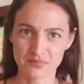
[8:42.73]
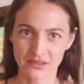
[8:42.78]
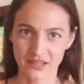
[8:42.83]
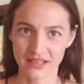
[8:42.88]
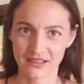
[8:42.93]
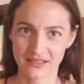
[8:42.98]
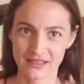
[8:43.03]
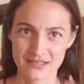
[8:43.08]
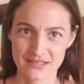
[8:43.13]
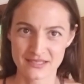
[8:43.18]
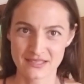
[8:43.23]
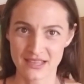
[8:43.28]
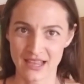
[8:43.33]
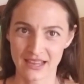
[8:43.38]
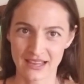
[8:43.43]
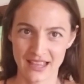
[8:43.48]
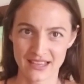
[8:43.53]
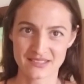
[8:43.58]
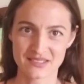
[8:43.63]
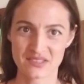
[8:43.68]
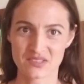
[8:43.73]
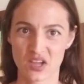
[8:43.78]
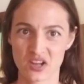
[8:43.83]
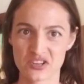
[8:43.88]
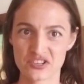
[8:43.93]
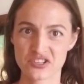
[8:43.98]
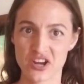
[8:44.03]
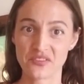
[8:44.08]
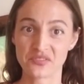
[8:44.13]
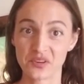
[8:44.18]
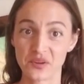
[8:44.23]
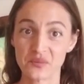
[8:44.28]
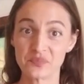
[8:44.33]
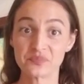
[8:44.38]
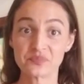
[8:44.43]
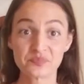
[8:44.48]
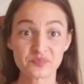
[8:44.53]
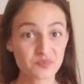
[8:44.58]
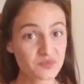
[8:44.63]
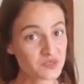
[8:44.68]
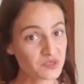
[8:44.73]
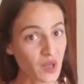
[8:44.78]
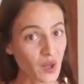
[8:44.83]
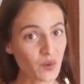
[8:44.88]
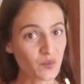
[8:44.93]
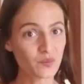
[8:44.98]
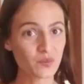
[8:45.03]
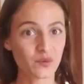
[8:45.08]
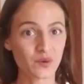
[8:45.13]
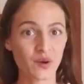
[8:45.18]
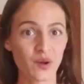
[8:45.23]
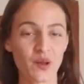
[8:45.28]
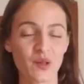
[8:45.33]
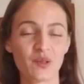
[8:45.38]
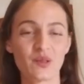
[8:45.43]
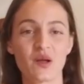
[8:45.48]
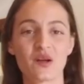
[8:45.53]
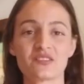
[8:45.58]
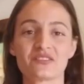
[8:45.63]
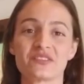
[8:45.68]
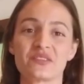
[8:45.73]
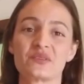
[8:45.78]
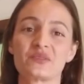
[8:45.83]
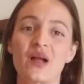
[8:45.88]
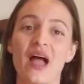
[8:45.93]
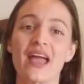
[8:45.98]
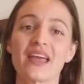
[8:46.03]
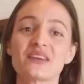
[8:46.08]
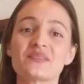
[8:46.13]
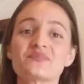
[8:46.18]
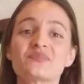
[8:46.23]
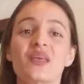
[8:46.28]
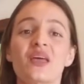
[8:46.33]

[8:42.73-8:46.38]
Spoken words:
playlist, I guess, is on shuffle. So we're all along for the ride.